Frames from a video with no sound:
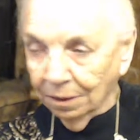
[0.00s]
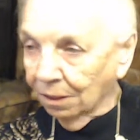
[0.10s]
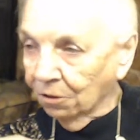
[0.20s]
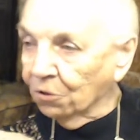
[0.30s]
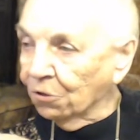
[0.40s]

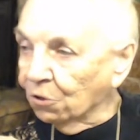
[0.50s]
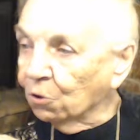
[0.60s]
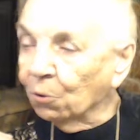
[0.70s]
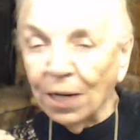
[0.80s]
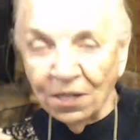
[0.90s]
There's a
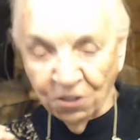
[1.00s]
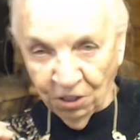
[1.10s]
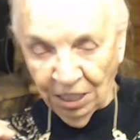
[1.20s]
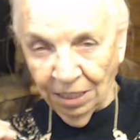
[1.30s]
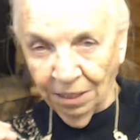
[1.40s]

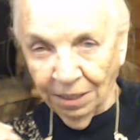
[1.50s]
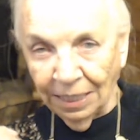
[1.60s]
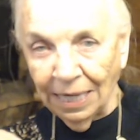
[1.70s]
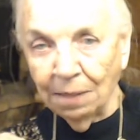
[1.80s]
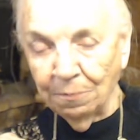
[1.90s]
tragedy that
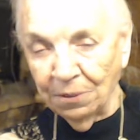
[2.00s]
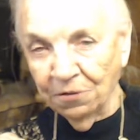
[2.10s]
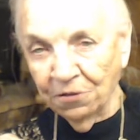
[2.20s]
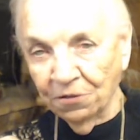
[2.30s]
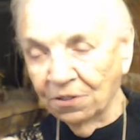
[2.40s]

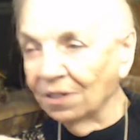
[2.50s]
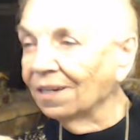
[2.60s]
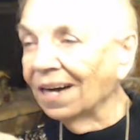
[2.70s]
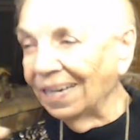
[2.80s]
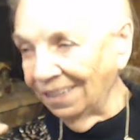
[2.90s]
happens to
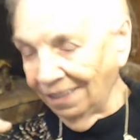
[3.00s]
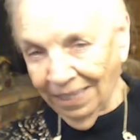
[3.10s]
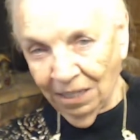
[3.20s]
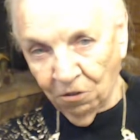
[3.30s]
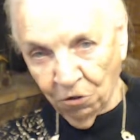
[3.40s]
Dinah
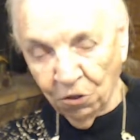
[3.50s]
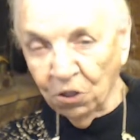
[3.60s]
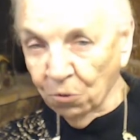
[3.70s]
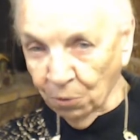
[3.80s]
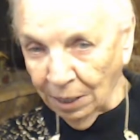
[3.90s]
later.
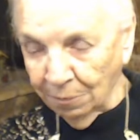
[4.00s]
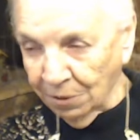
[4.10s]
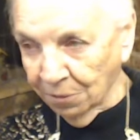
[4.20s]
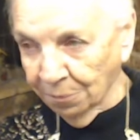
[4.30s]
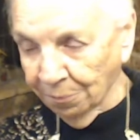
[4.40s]
She's raped.